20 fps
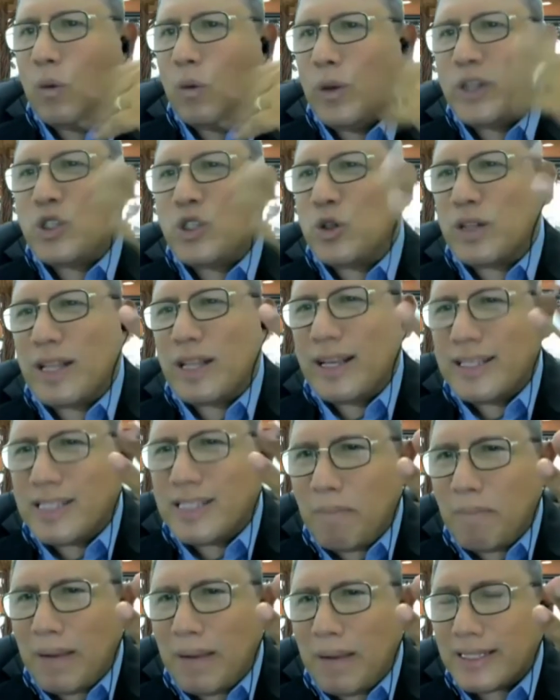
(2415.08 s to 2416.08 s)
which you think is
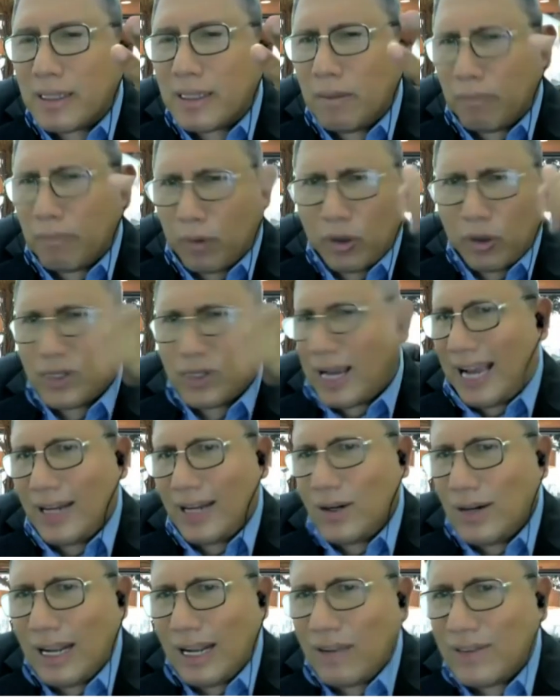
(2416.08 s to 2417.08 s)
the best approach, I
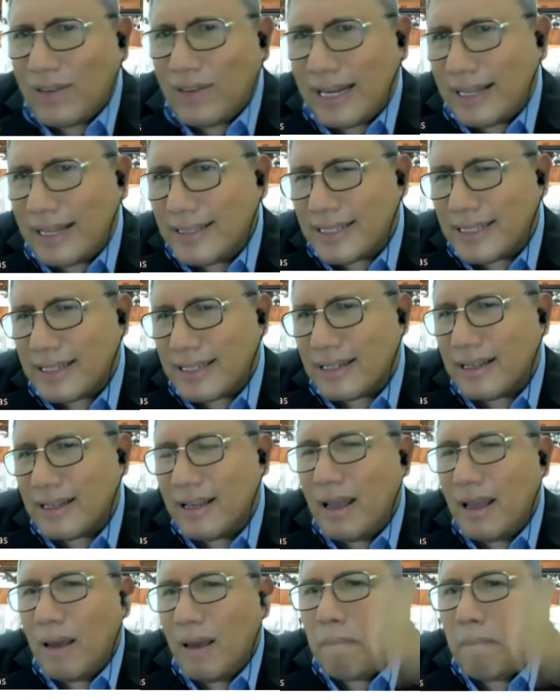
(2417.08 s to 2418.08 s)
don't have an answer,
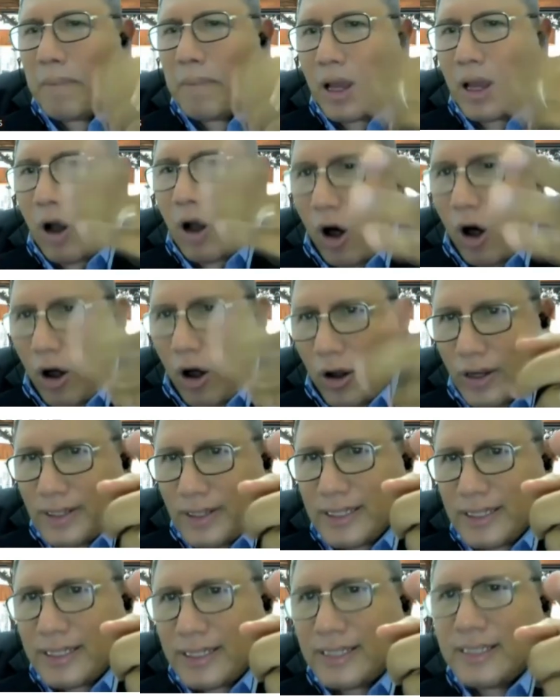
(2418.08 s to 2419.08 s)

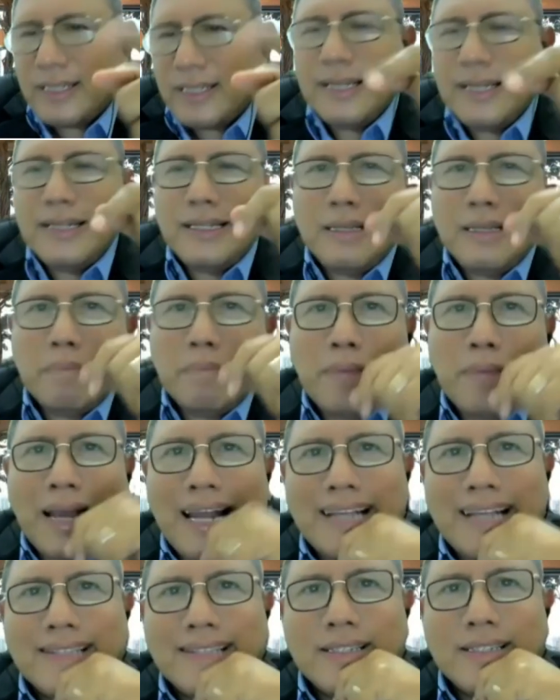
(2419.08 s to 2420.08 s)
because it
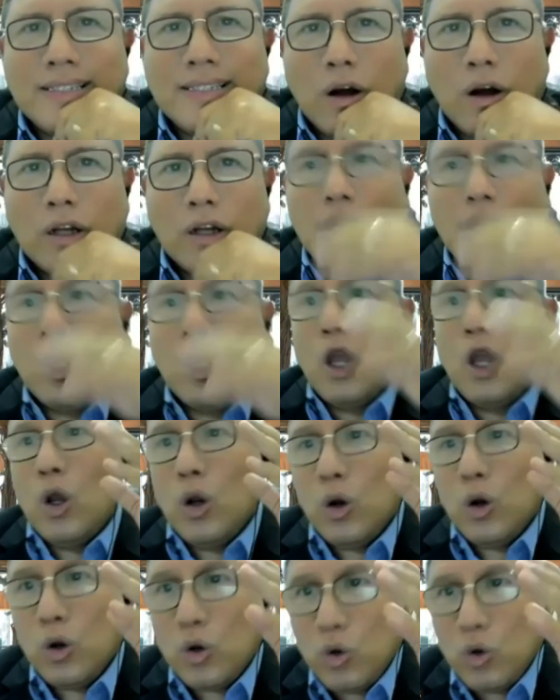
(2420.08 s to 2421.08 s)
depends on
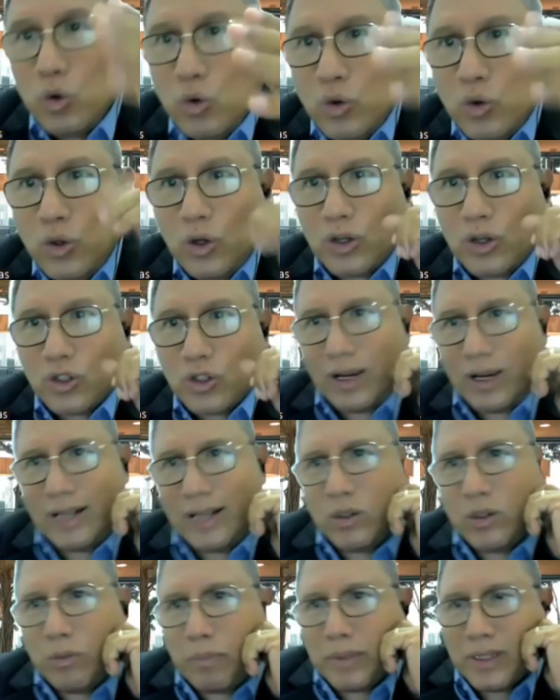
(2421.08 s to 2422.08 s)
who you're
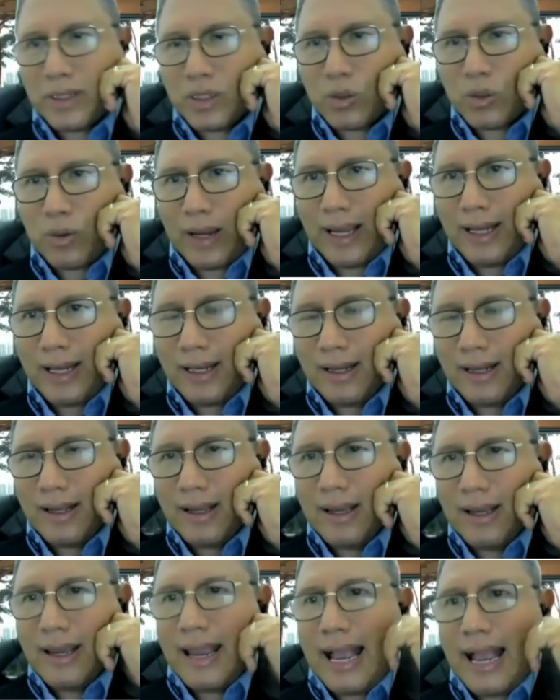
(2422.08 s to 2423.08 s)
trying to persuade,
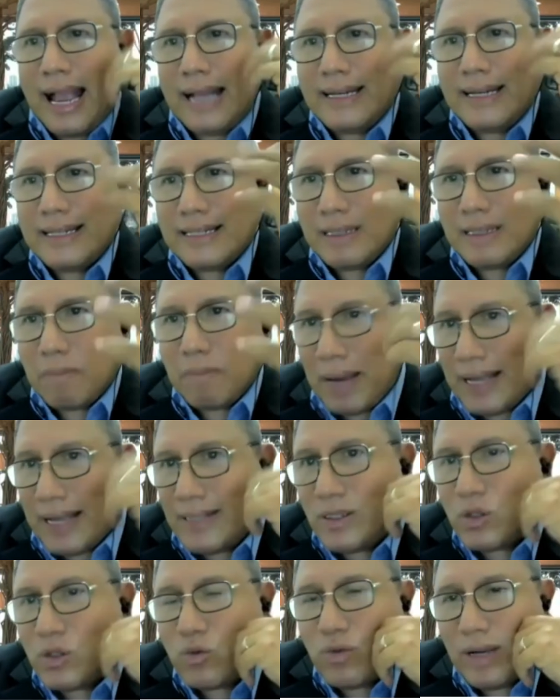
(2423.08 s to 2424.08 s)
and it
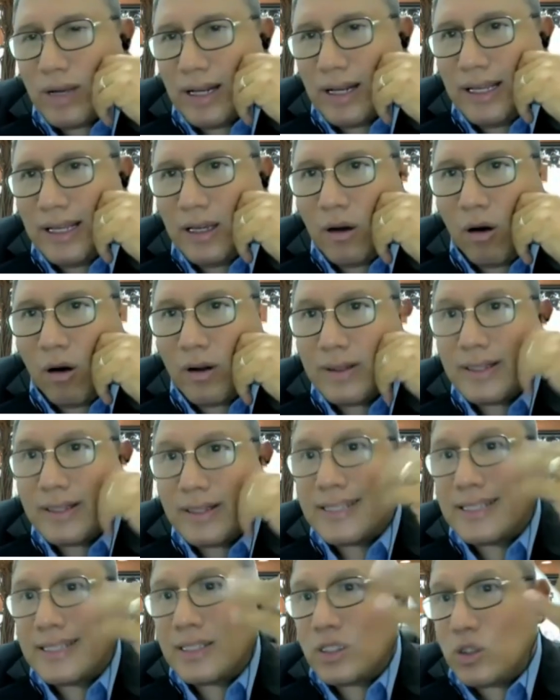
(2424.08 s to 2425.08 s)
depends really on the
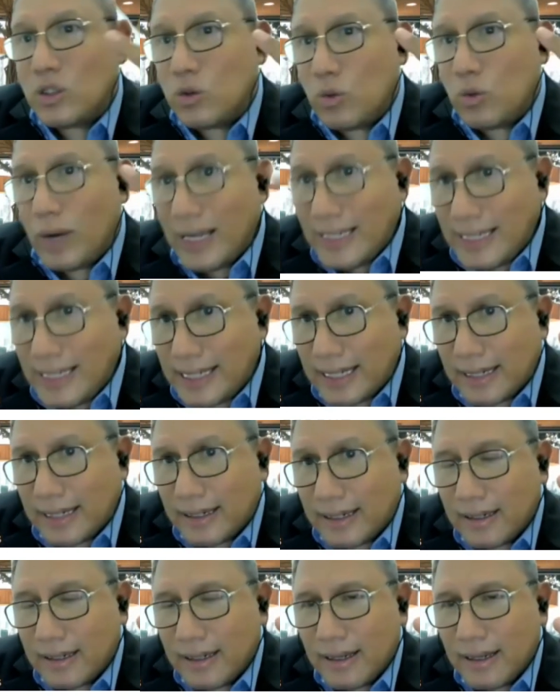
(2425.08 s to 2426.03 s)
situation